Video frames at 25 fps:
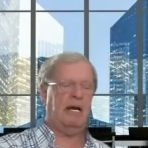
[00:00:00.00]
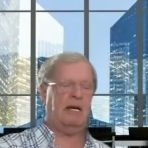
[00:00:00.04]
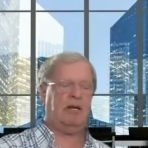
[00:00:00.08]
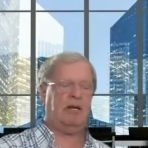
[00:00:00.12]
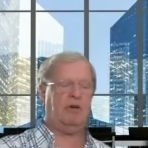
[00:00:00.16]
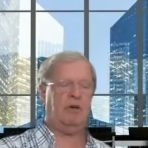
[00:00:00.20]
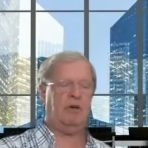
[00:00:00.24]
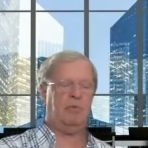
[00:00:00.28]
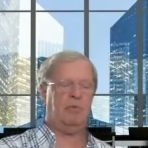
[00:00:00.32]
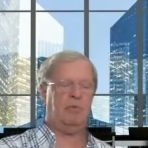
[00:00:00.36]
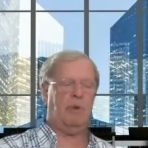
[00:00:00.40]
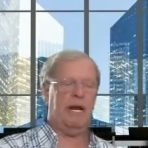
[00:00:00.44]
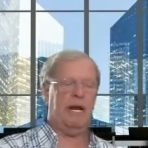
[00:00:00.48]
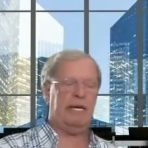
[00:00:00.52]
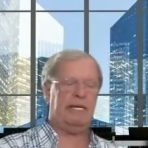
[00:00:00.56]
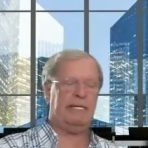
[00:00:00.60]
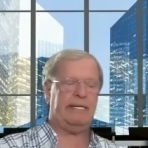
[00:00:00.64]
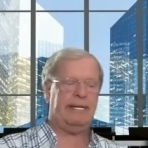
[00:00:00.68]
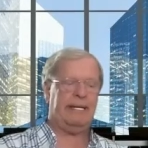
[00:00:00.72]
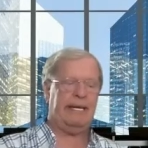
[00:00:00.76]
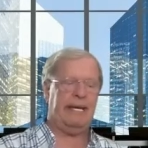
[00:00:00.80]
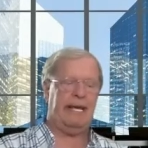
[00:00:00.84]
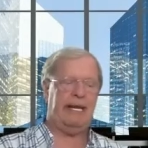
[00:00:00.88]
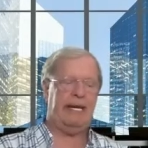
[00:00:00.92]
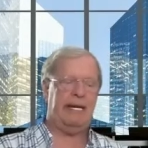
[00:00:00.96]
a good way
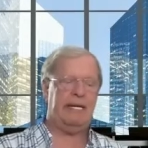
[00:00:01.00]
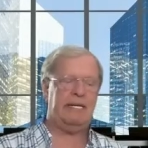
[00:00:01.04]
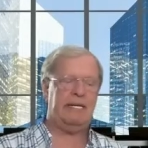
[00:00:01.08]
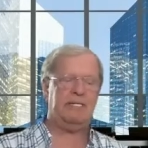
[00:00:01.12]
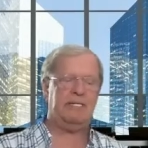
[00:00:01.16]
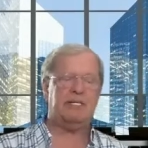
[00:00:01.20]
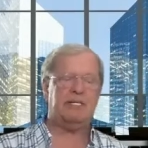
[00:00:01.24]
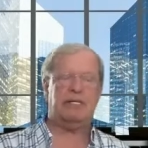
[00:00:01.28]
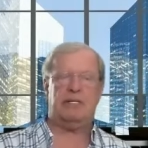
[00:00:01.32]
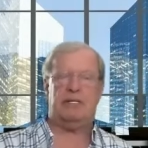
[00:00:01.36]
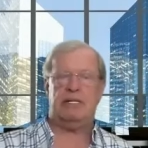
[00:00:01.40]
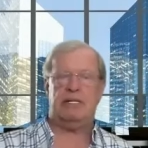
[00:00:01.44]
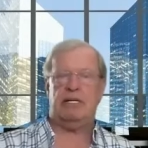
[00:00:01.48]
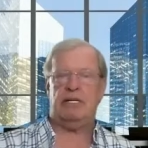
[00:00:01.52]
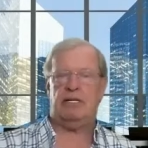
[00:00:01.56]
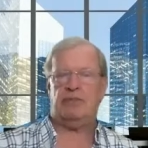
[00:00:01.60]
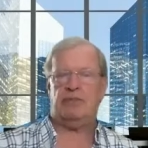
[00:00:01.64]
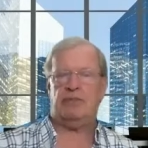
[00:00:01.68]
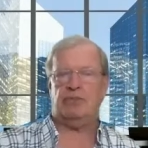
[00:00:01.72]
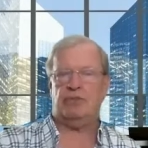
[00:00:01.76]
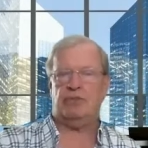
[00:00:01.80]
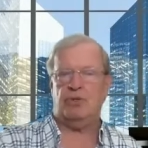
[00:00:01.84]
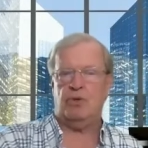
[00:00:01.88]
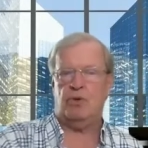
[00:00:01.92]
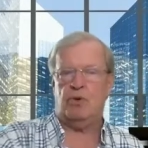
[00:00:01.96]
to get into
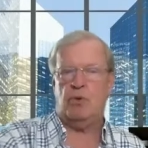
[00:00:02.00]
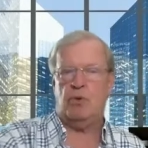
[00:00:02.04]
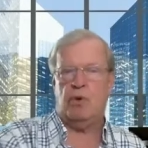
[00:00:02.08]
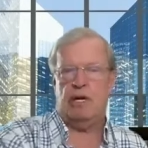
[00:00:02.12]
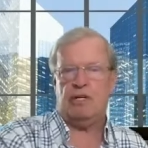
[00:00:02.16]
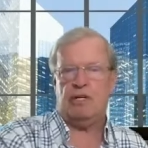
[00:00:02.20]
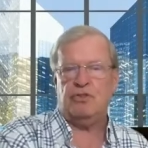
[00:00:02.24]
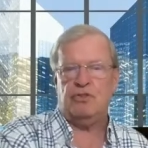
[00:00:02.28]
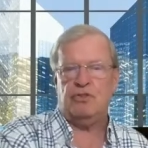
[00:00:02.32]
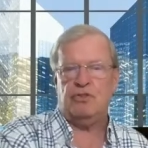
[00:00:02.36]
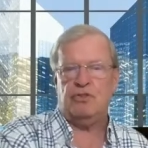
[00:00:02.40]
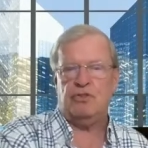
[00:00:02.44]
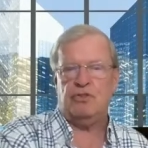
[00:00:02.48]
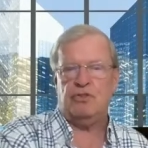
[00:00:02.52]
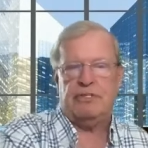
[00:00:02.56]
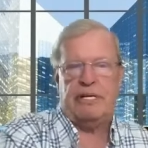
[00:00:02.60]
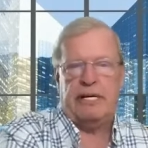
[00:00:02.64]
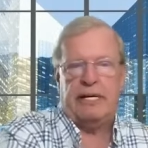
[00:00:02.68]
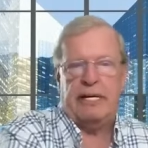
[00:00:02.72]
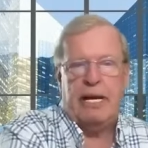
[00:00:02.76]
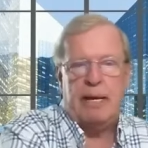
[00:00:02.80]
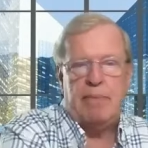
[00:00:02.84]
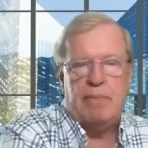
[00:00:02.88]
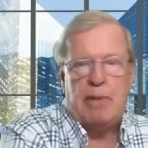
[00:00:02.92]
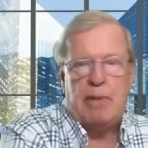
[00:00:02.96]
these two questions
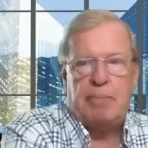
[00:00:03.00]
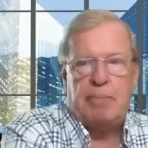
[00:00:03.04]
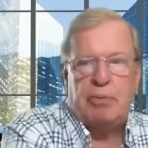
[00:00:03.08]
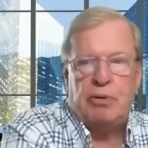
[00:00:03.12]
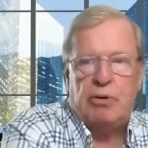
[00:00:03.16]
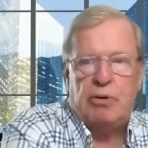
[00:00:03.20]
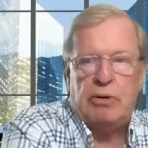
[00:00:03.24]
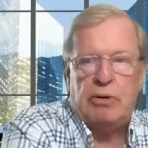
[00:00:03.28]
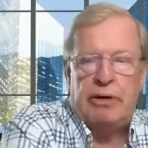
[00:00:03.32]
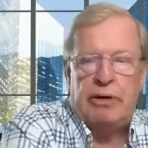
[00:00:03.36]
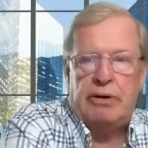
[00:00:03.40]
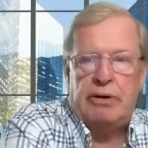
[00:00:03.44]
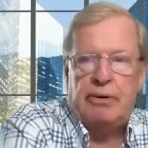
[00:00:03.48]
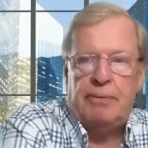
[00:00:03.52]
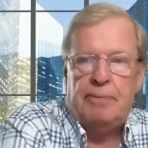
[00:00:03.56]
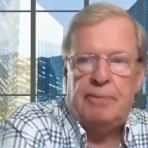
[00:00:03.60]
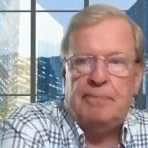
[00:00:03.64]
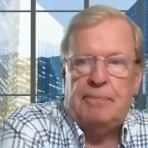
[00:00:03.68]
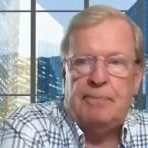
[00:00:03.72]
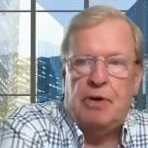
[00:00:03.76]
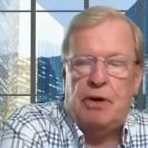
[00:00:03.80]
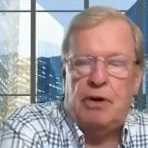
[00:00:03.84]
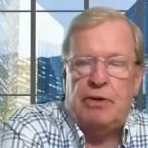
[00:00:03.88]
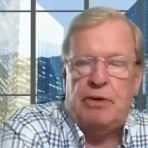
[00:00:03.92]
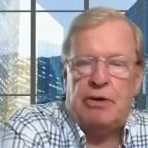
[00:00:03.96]
that came up earlier
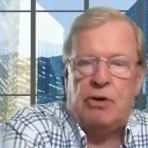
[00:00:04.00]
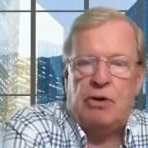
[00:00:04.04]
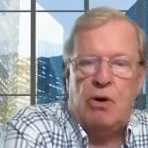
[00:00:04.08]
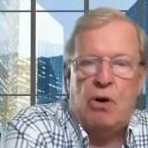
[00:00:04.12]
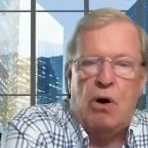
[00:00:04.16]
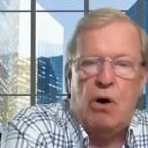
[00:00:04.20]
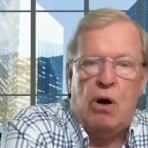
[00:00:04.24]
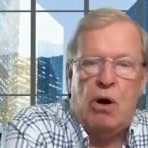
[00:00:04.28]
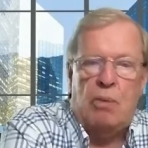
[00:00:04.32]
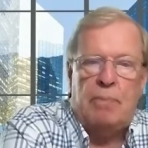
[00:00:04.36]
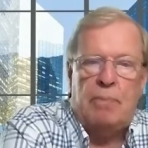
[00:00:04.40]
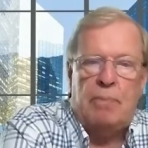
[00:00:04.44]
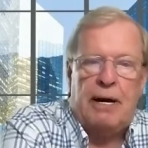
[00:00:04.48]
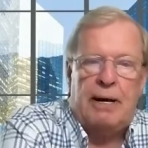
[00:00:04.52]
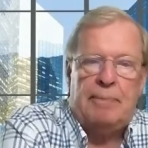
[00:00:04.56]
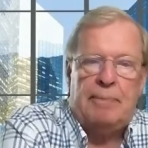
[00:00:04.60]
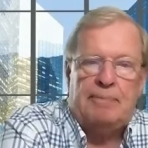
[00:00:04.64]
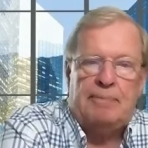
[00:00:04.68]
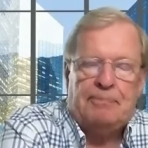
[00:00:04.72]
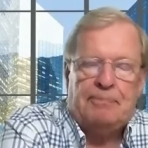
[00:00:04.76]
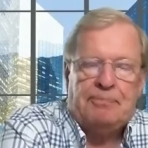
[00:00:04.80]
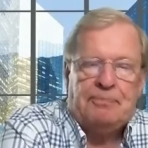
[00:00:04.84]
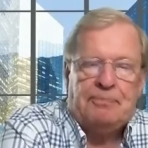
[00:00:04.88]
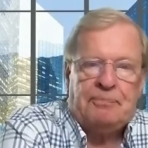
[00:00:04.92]
on the call. But